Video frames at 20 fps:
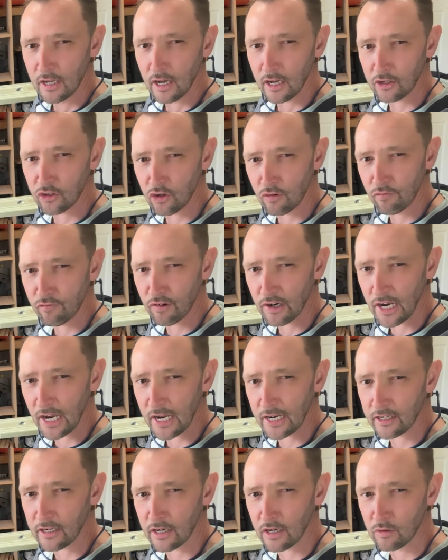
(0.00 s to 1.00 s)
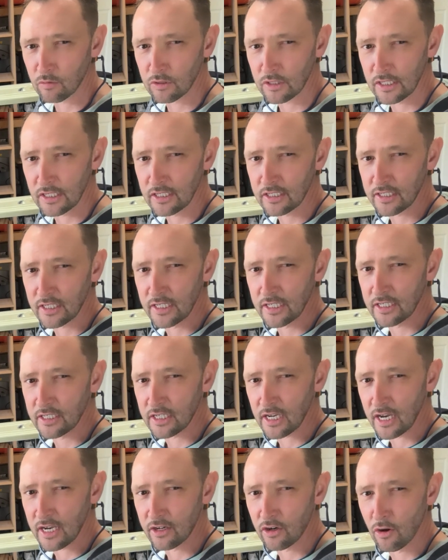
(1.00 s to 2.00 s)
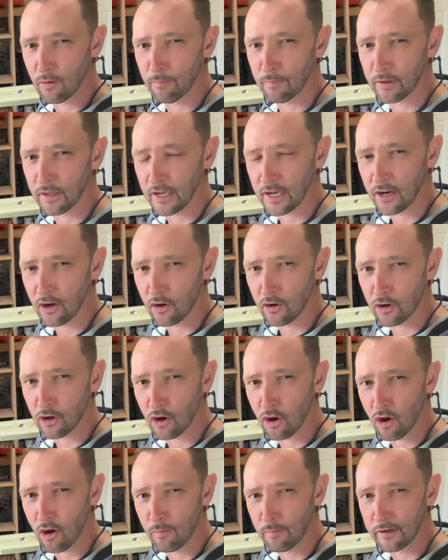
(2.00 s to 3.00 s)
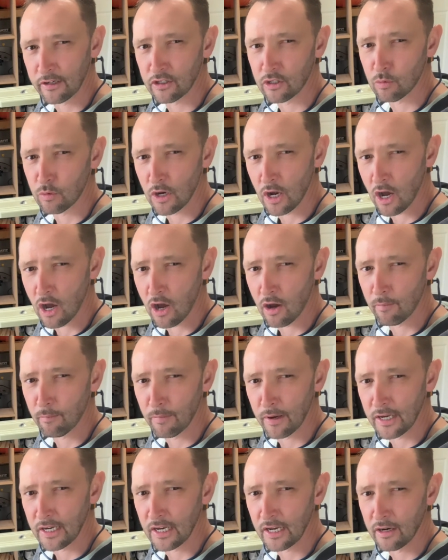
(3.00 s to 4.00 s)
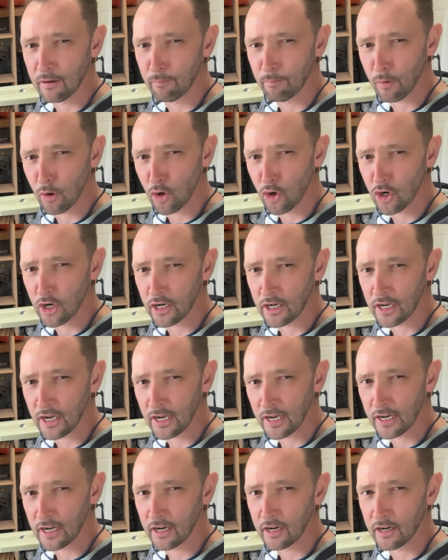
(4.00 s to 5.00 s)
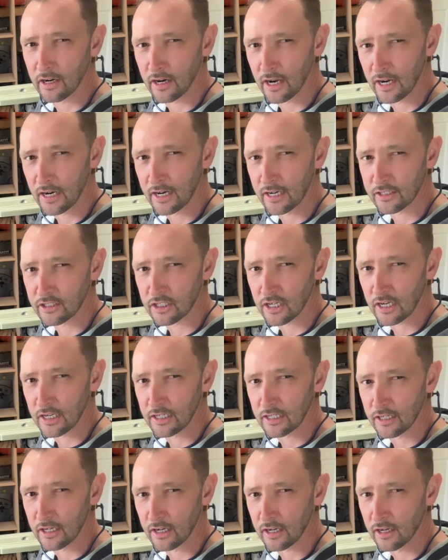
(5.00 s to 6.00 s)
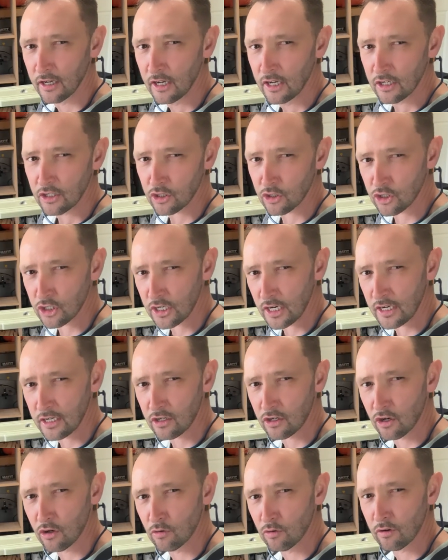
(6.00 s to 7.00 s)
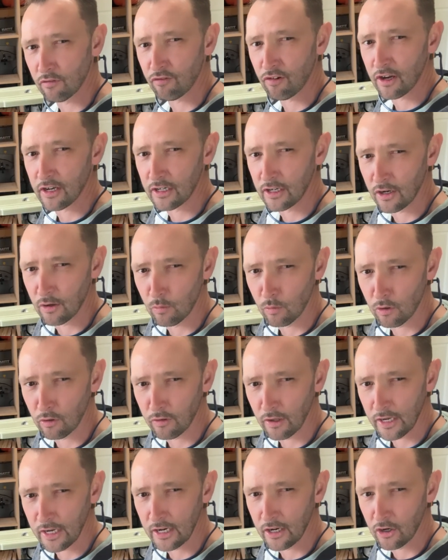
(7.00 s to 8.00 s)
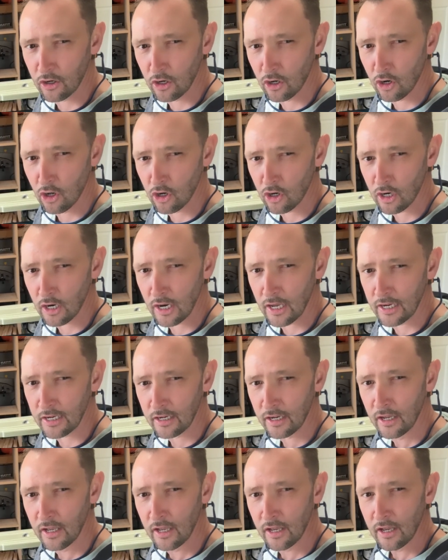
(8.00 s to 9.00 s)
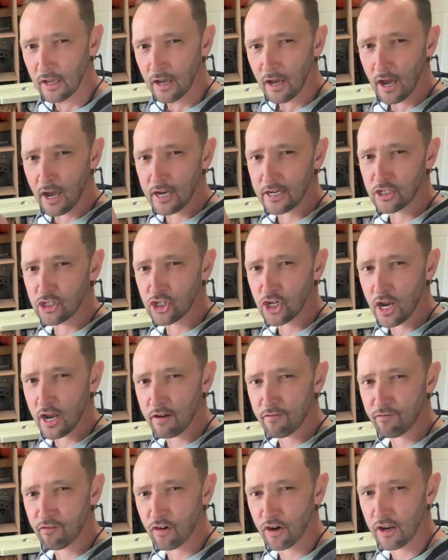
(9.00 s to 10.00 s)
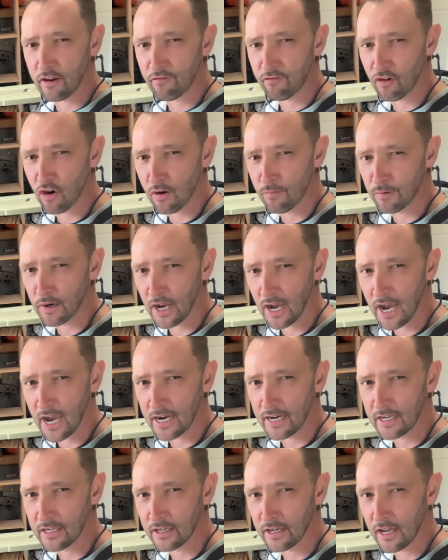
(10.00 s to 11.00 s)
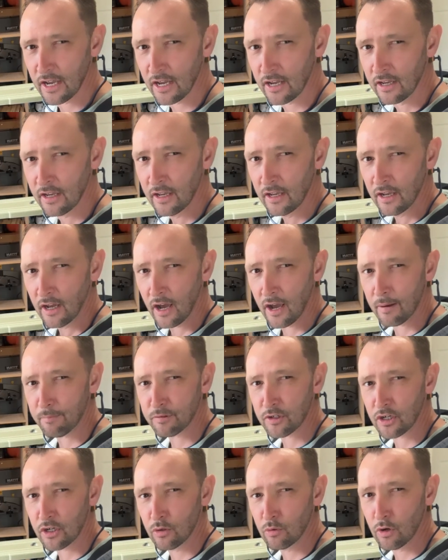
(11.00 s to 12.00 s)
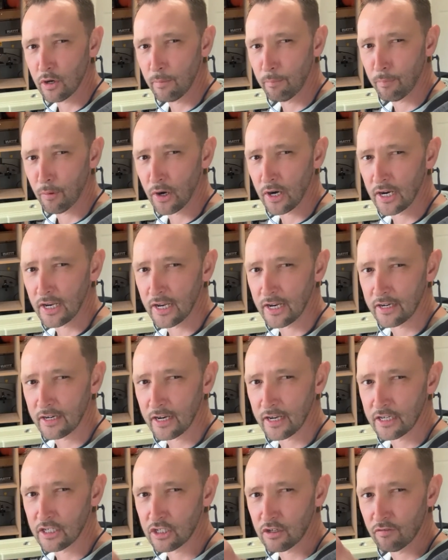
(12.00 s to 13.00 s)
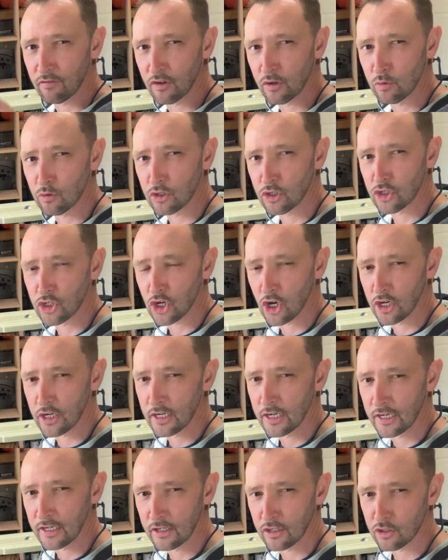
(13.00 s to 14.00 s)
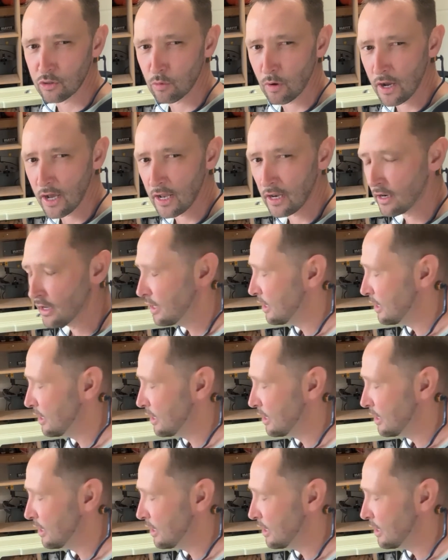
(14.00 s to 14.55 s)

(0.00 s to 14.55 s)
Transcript: And don't forget now, DC said on there on the comments, we are making Burger King nuggets later. So stay tuned to find out what they're going to look like. Hi, Jeffrey from Canada. Absolutely brilliant. Nice of you to join in as well.